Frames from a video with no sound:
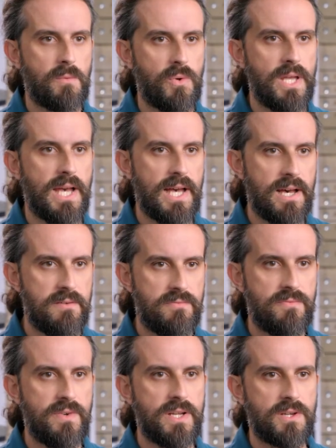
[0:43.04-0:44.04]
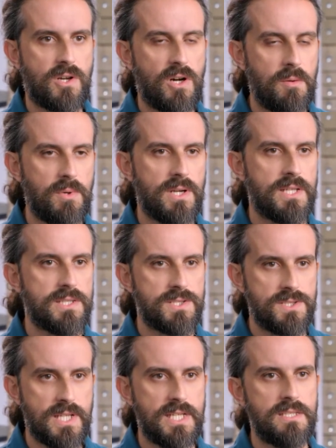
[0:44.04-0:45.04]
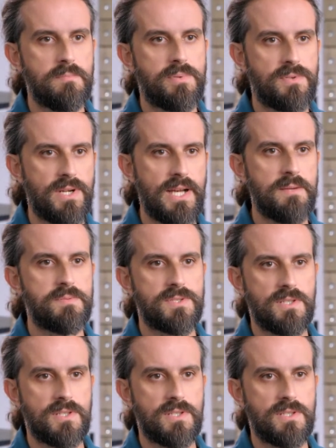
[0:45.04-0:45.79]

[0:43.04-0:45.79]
We have a common understanding, perhaps,